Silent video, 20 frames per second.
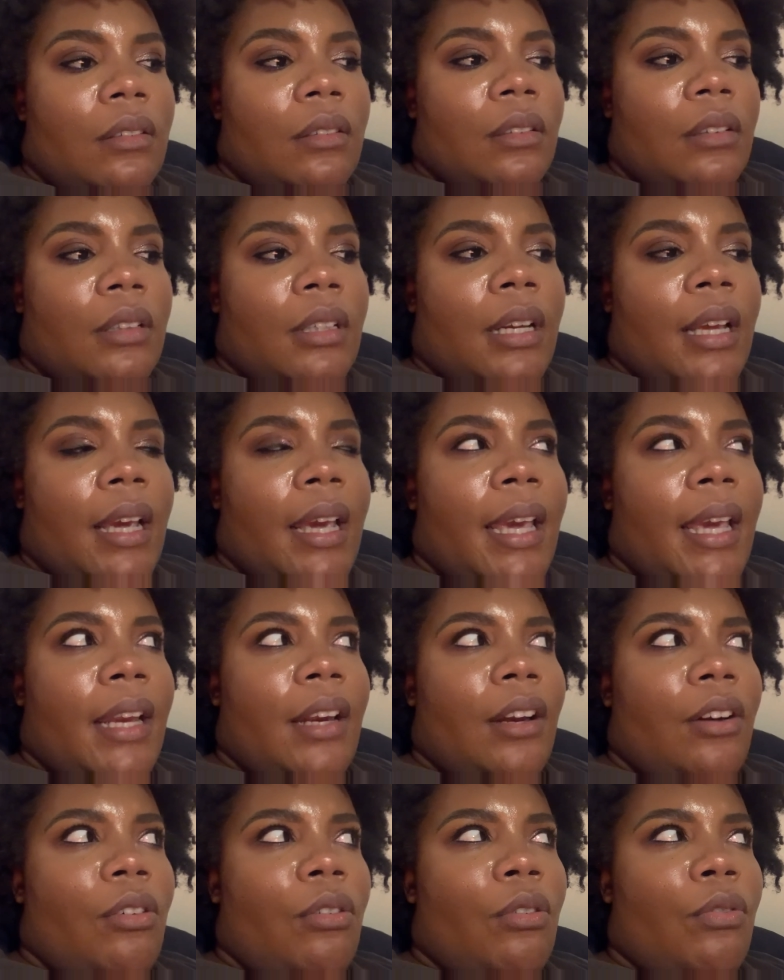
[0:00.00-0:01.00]
And I had
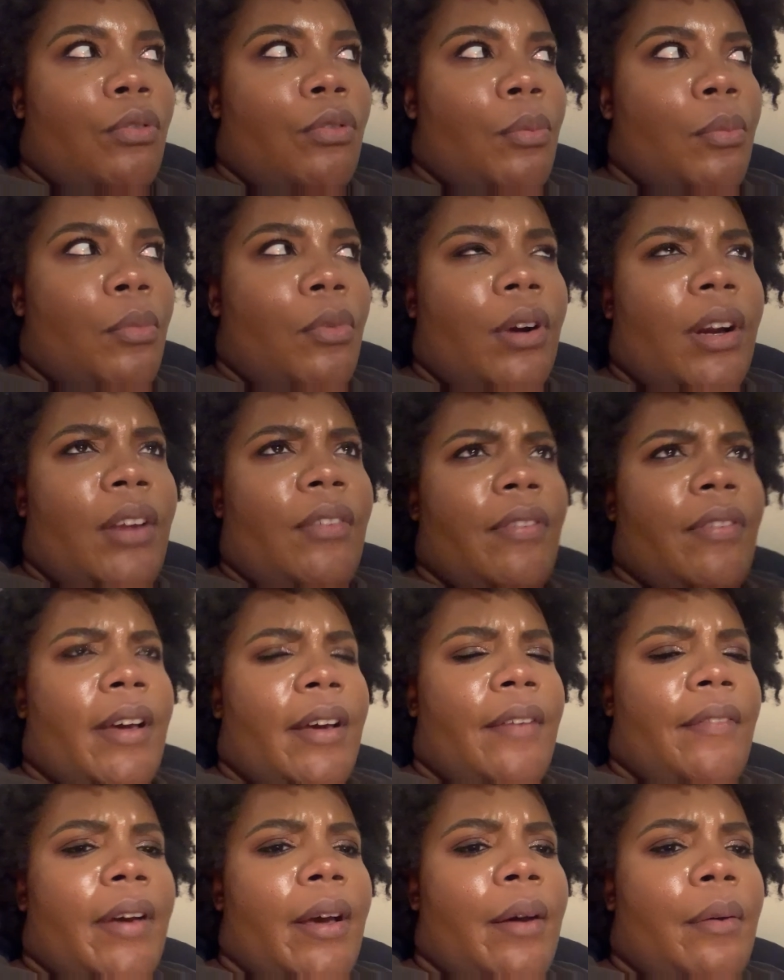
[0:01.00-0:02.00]
it on for more than
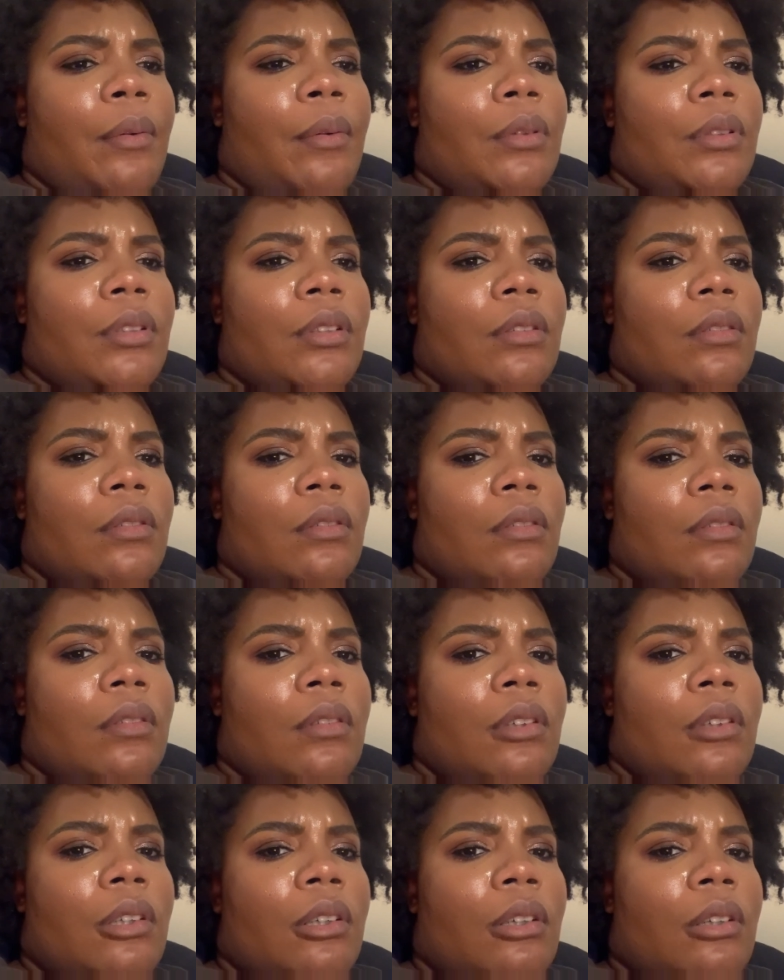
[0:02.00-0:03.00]
5 hours.
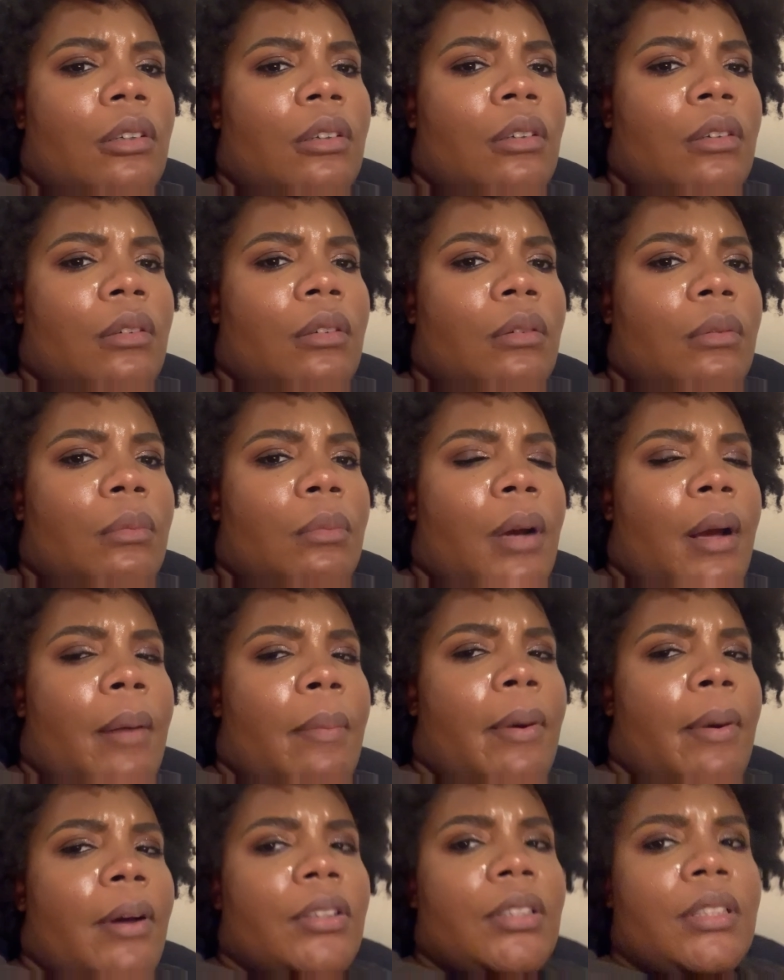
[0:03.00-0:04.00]
Probably
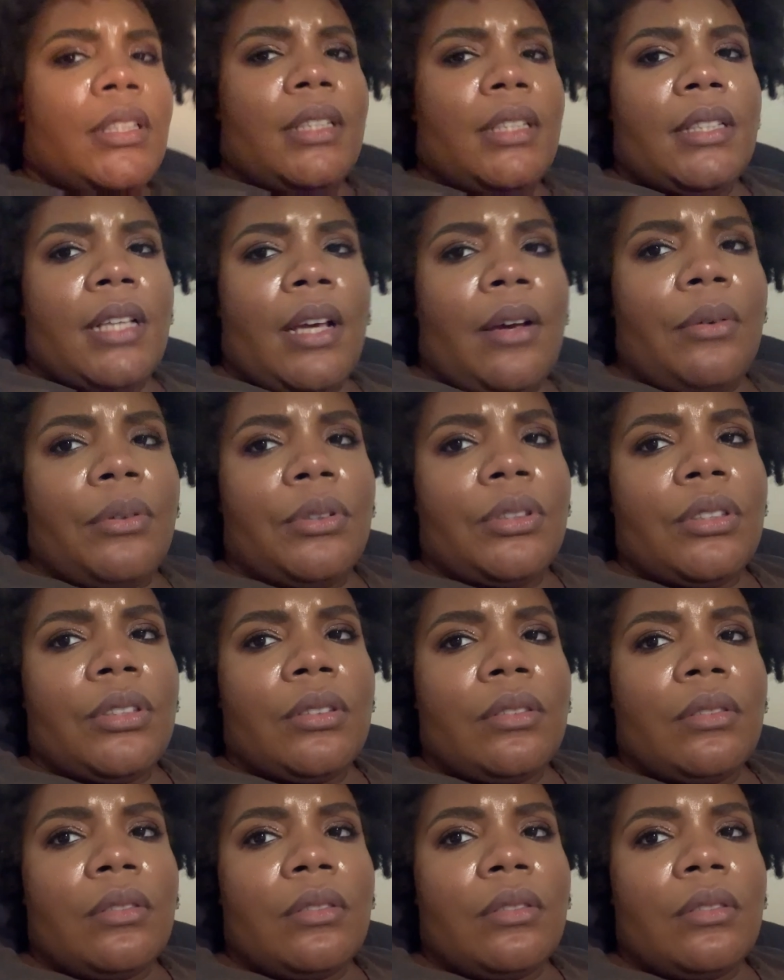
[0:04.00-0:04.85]
about 6 hours.